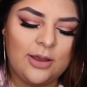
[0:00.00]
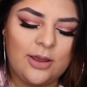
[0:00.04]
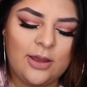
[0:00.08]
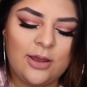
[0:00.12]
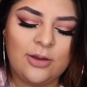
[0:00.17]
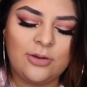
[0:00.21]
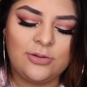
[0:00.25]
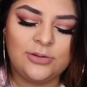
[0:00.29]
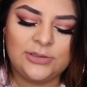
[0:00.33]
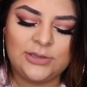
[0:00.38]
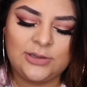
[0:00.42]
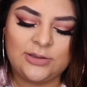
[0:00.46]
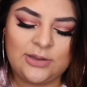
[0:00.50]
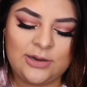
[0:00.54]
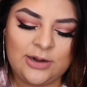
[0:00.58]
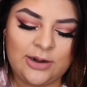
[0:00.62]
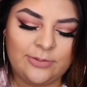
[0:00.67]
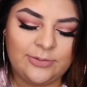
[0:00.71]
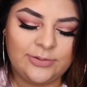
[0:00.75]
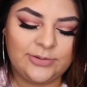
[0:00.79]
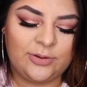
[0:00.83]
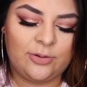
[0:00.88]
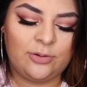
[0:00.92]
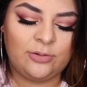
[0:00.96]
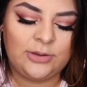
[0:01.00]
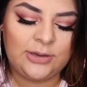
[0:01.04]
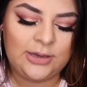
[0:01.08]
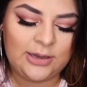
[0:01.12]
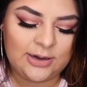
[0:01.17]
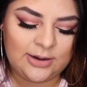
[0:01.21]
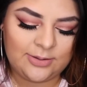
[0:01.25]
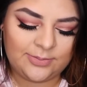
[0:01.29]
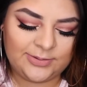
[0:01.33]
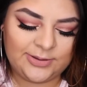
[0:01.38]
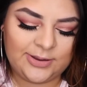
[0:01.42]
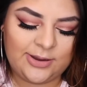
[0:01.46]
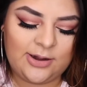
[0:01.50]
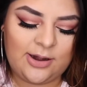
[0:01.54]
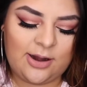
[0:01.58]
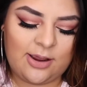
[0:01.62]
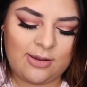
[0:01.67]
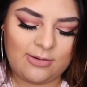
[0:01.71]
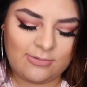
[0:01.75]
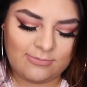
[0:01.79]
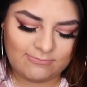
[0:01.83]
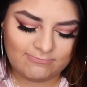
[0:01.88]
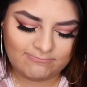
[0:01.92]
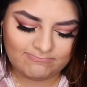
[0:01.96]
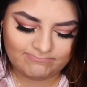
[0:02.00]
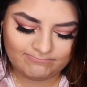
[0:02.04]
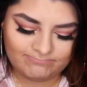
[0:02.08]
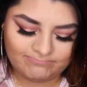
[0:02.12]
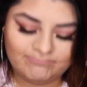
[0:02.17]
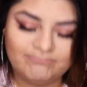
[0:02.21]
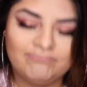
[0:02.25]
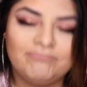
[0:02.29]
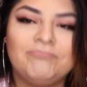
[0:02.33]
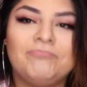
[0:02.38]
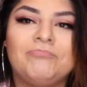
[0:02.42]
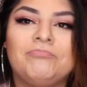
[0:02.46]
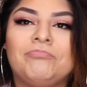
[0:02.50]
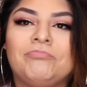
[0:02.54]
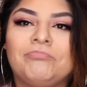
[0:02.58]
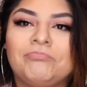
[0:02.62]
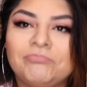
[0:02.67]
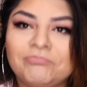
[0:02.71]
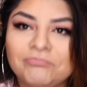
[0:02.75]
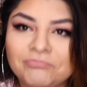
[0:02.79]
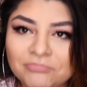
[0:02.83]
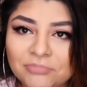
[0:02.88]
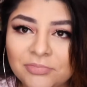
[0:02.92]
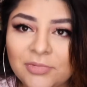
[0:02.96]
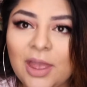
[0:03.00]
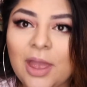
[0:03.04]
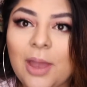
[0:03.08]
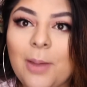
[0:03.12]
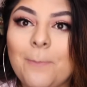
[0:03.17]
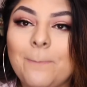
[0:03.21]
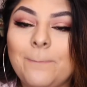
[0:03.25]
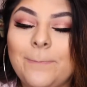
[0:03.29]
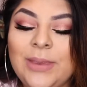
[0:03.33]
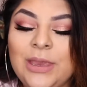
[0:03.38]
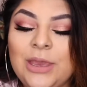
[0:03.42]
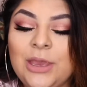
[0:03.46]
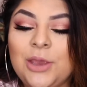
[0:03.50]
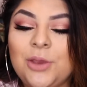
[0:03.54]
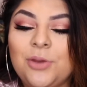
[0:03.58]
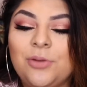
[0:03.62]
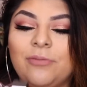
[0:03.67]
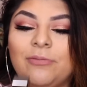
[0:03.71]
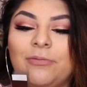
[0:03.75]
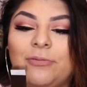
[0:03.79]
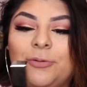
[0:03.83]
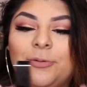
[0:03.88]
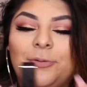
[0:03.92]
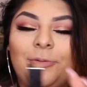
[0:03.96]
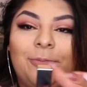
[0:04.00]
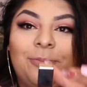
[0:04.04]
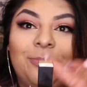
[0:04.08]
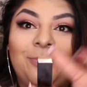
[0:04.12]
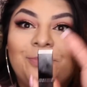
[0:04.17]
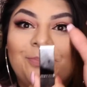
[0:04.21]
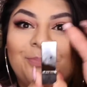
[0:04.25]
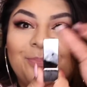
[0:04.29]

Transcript: Oh, so then I was holding it upside down. Beautiful.